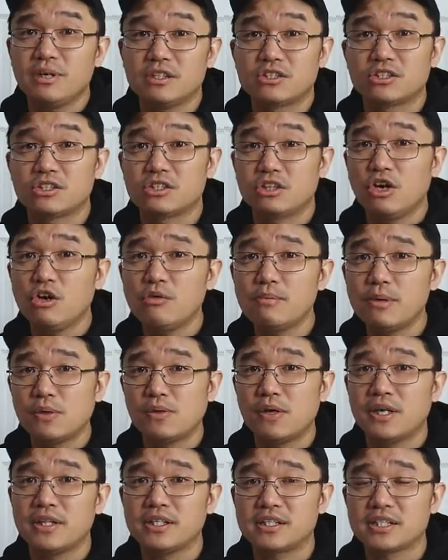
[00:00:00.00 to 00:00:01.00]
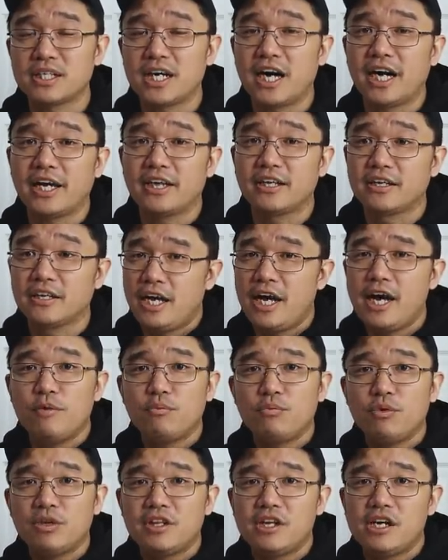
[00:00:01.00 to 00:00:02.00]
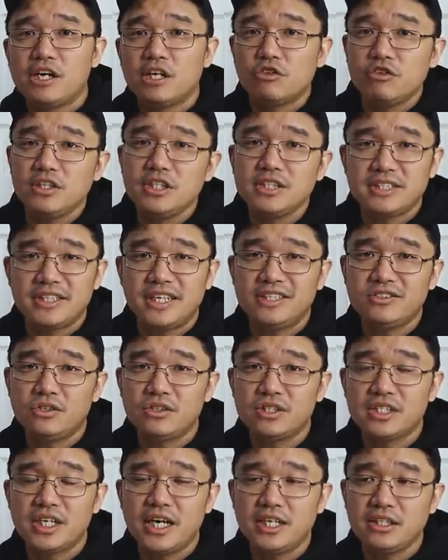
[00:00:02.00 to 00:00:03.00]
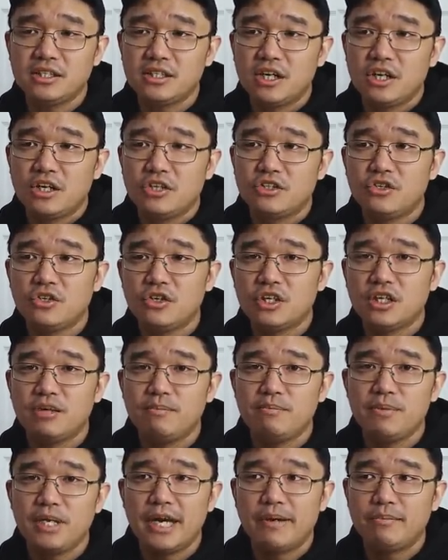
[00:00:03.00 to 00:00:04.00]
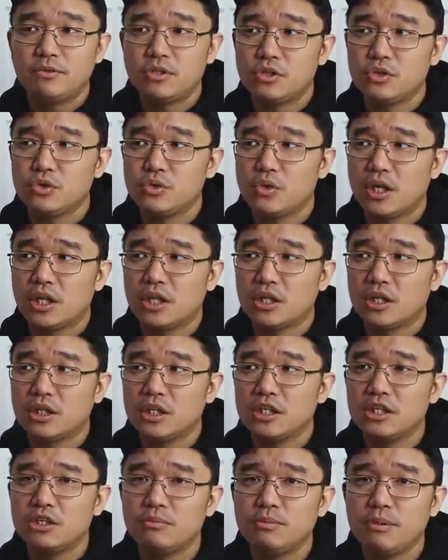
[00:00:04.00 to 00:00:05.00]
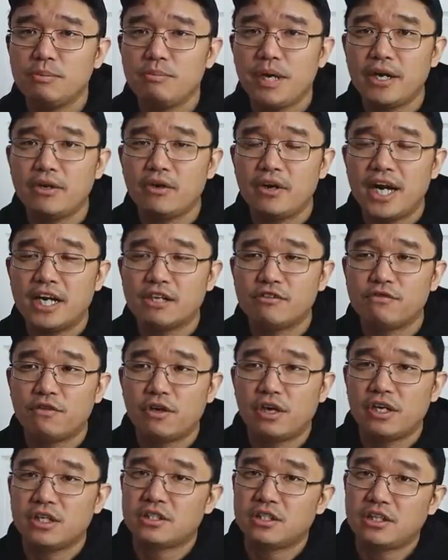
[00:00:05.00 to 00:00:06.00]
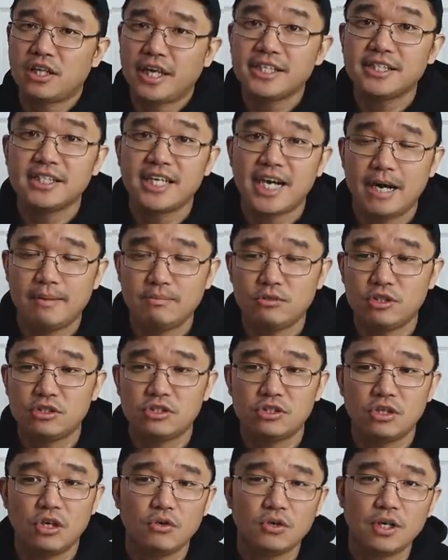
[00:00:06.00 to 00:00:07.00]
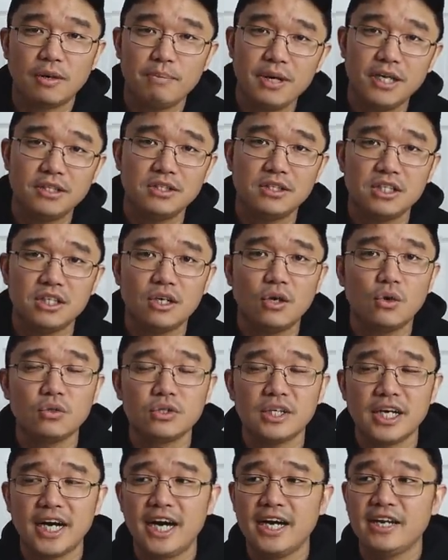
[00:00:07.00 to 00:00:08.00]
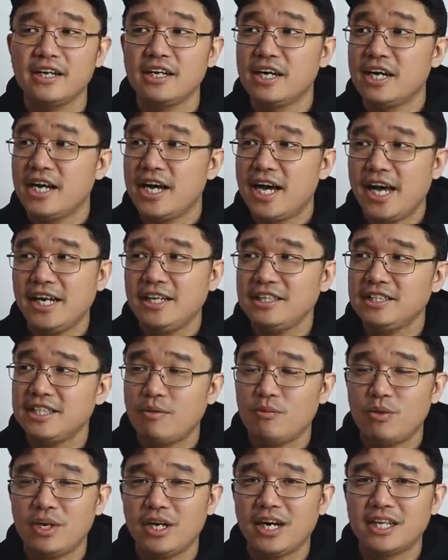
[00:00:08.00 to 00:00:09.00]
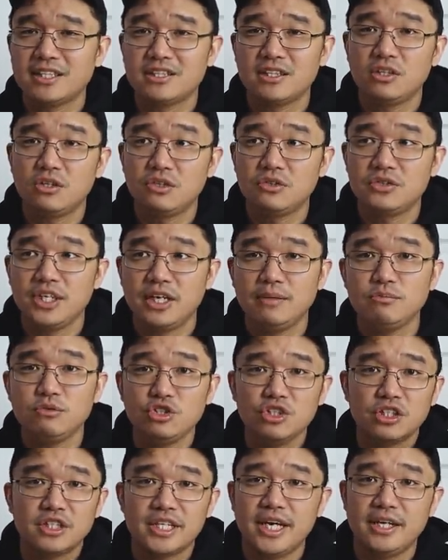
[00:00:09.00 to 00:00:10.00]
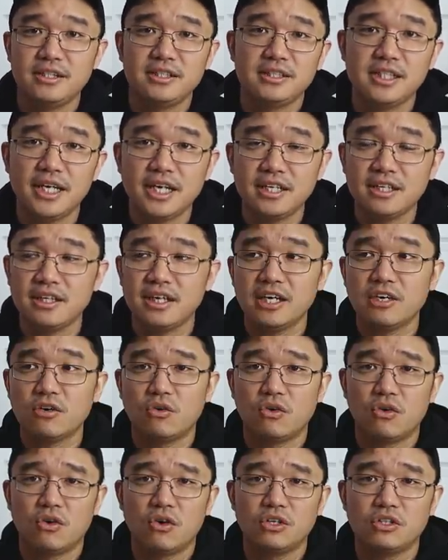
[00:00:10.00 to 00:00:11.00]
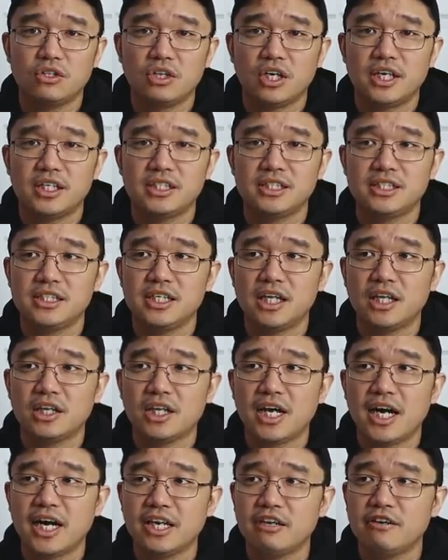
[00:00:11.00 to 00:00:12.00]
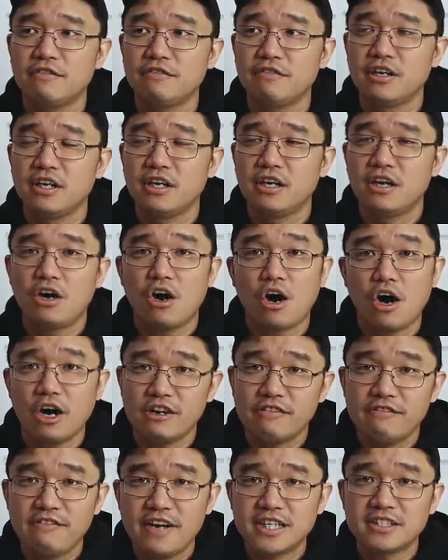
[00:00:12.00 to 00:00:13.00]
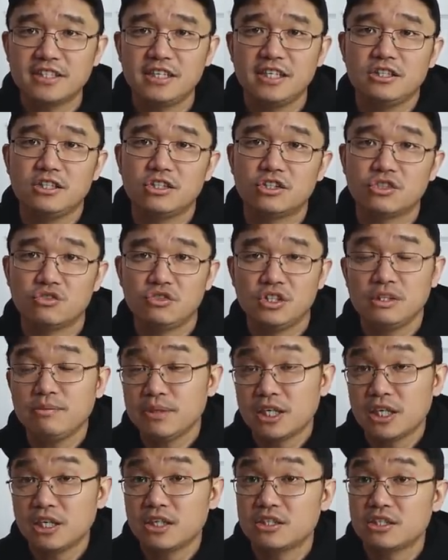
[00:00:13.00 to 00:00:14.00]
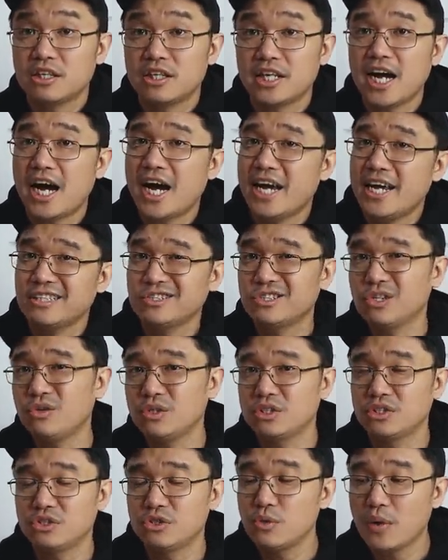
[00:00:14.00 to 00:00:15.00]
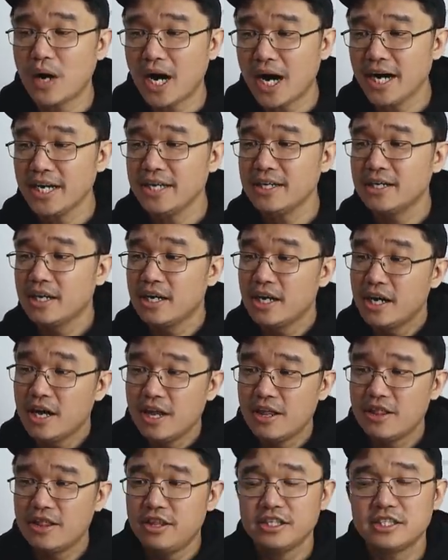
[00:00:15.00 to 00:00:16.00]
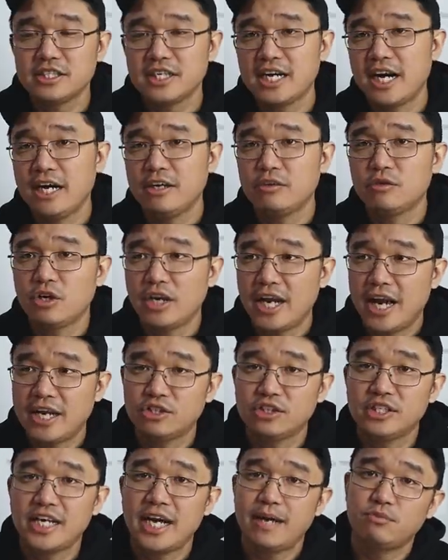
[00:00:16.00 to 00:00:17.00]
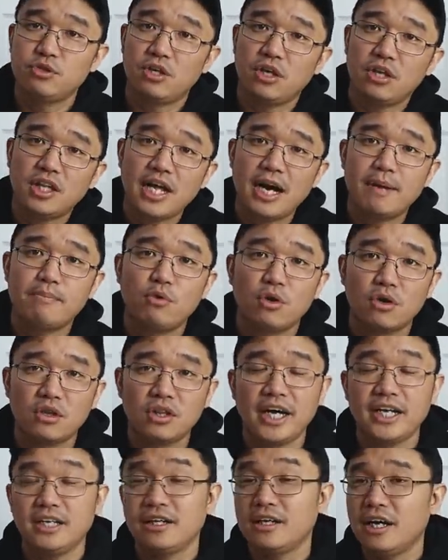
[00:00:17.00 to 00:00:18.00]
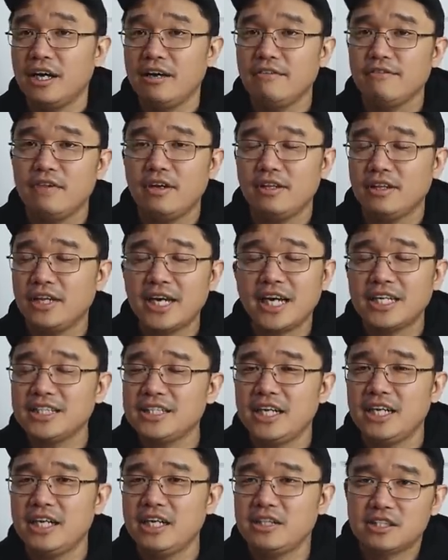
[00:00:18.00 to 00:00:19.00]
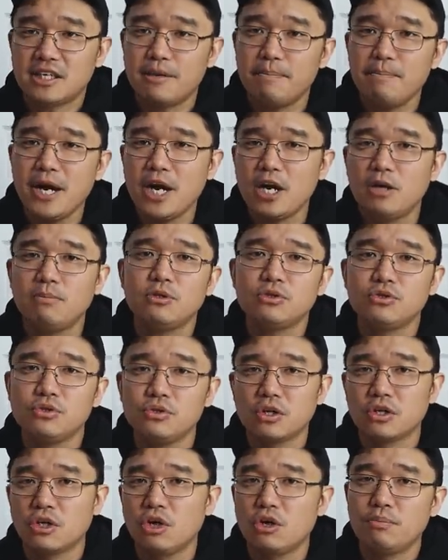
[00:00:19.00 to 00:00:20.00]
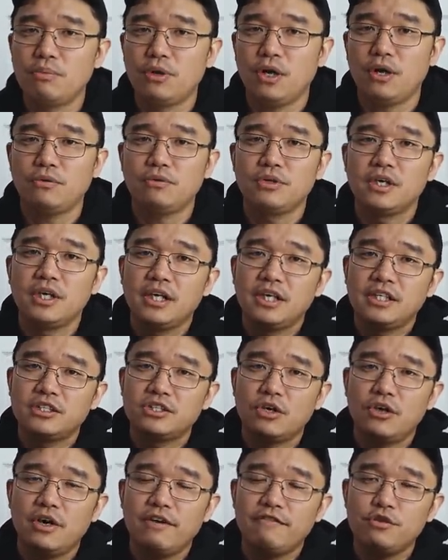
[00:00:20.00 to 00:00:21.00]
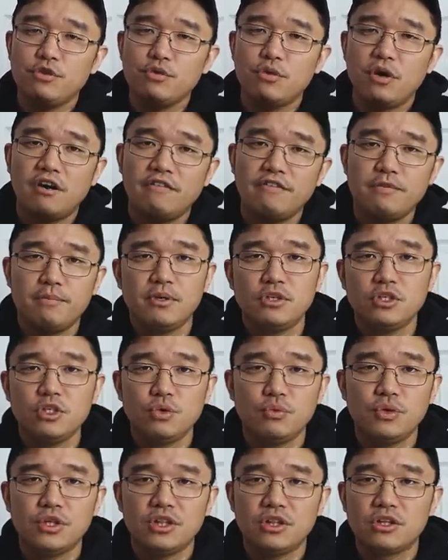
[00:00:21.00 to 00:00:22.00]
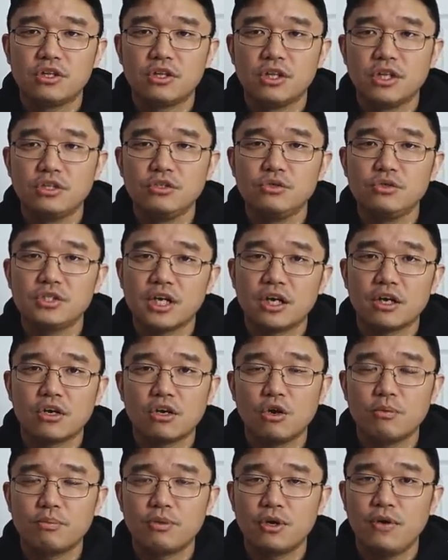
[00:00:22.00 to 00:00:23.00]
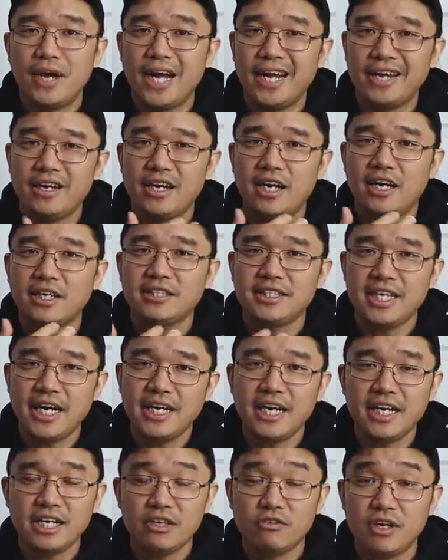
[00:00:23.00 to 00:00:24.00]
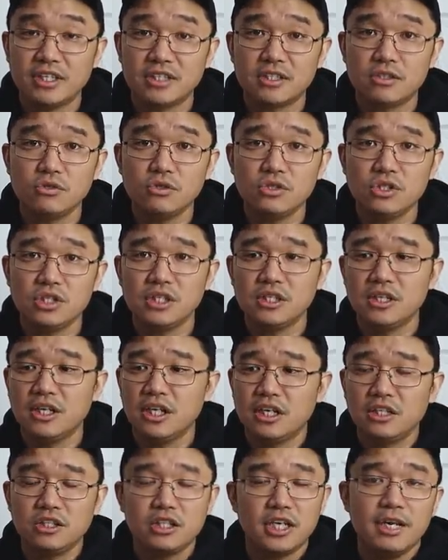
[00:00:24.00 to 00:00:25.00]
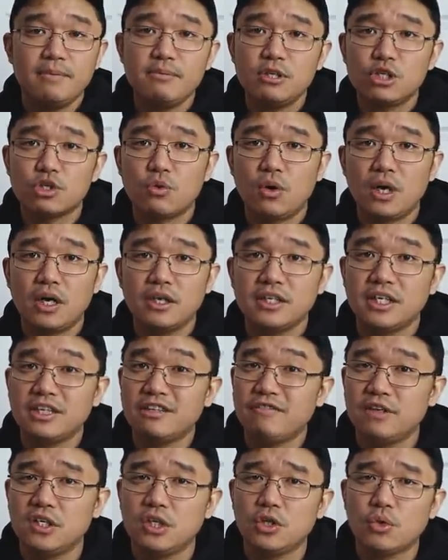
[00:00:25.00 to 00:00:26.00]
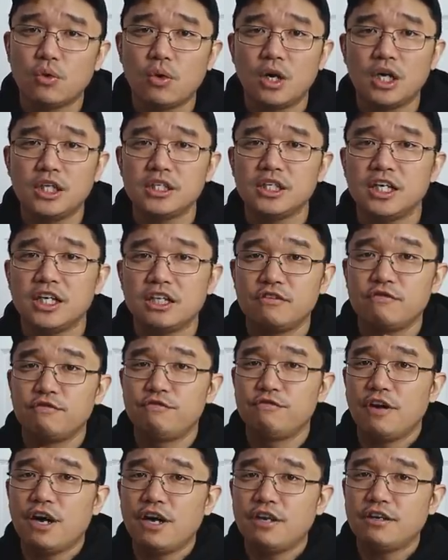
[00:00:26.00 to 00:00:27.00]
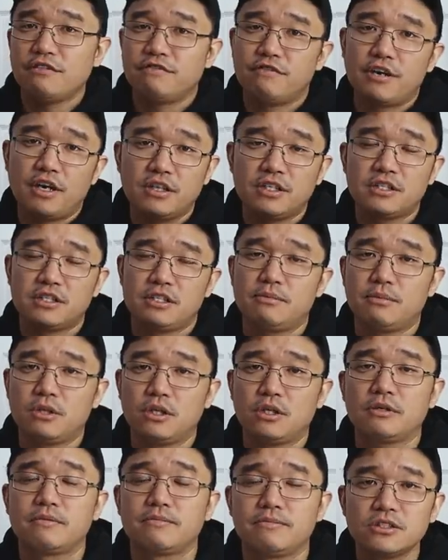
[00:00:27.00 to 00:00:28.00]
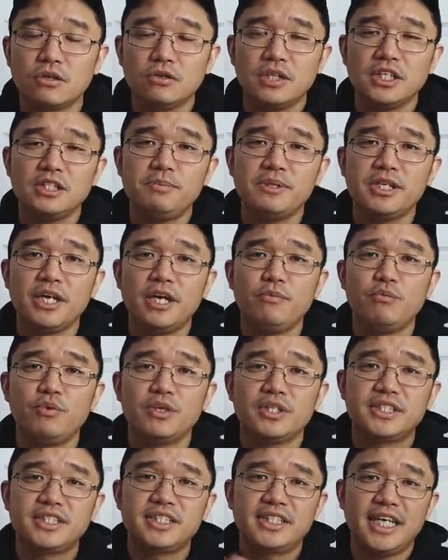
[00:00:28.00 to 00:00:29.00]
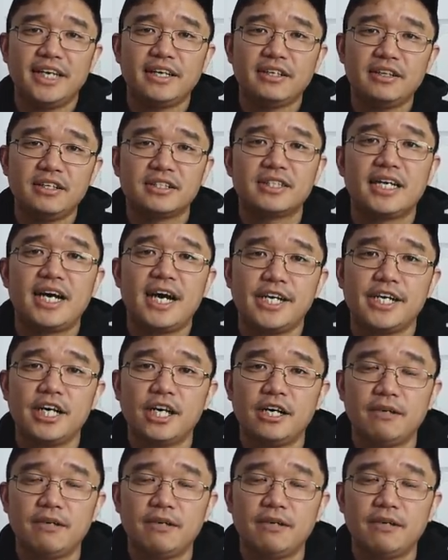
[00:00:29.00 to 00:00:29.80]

bit of slow-mo on this guy. And with the increased sensor size, you're gonna be able to do a little bit better as far as light capture. So compared to the old guy, anytime where it gets a little dim, you just can't see anything, or you're gonna see a lot of artifacts in the screen because of the ISO is too high. This guy could actually capture a lot more light. Like I said, it's comparable to a GoPro. So if you are familiar with using a GoPro at a 1080 resolution, the image quality and the video quality is very, very similar. So let's begin with setting this guy